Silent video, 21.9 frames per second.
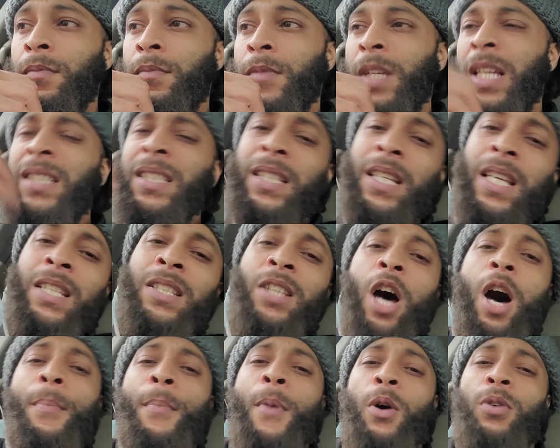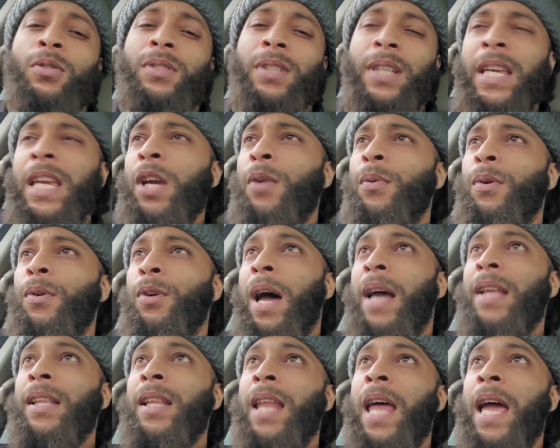it's almost equal.
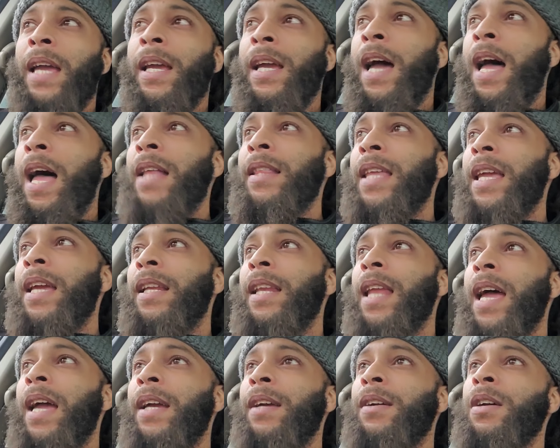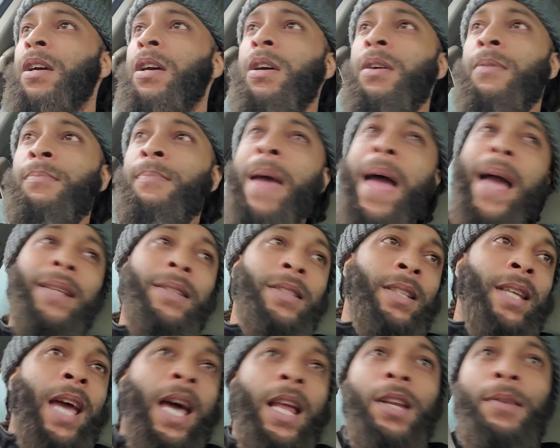I think
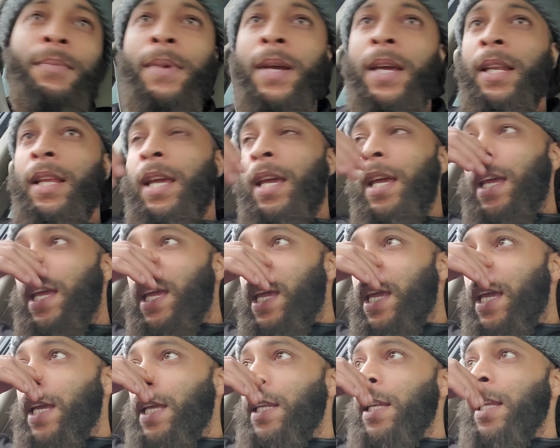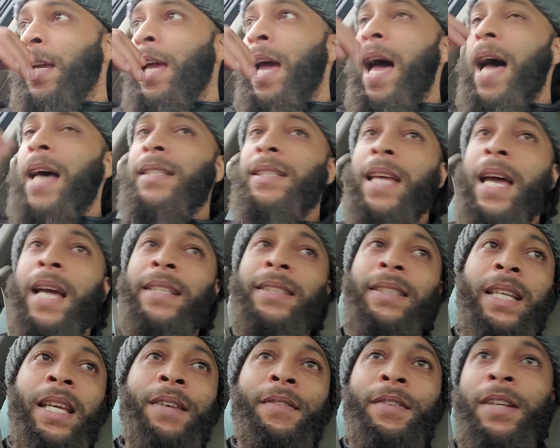Max Kellerman and the guys like
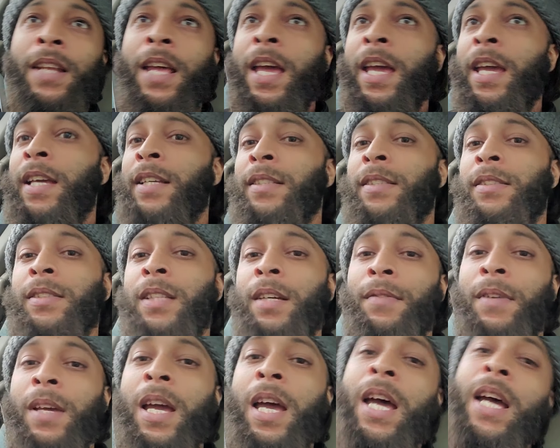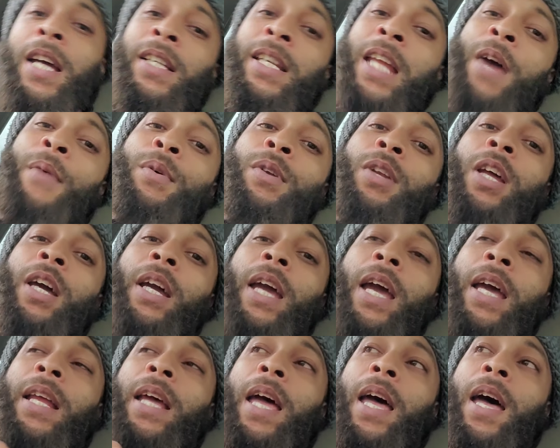Stephen A. and stuff, they would look
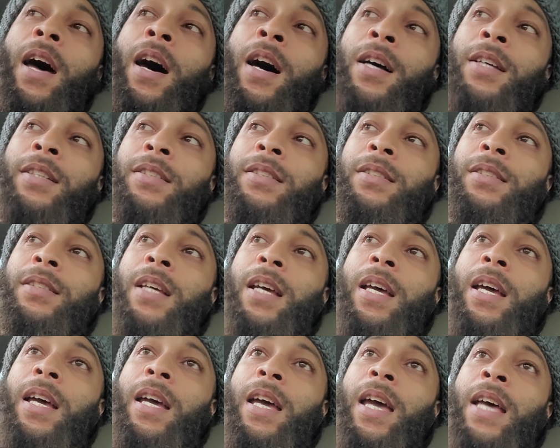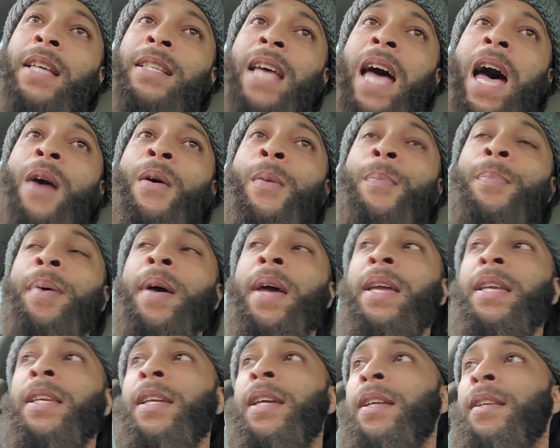at us as our
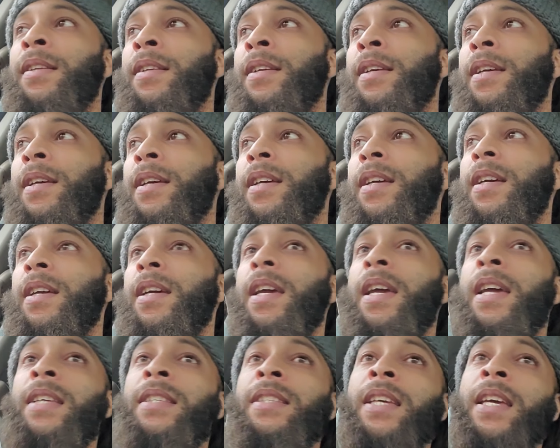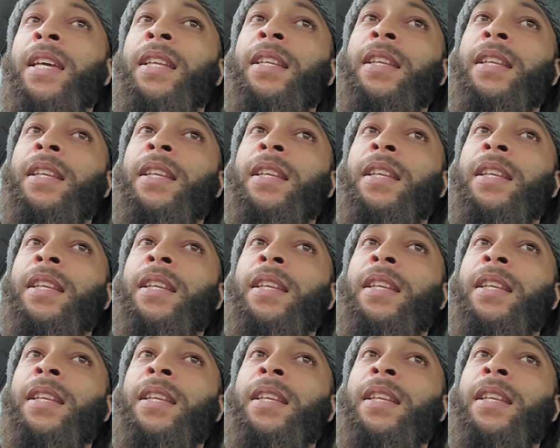opinion is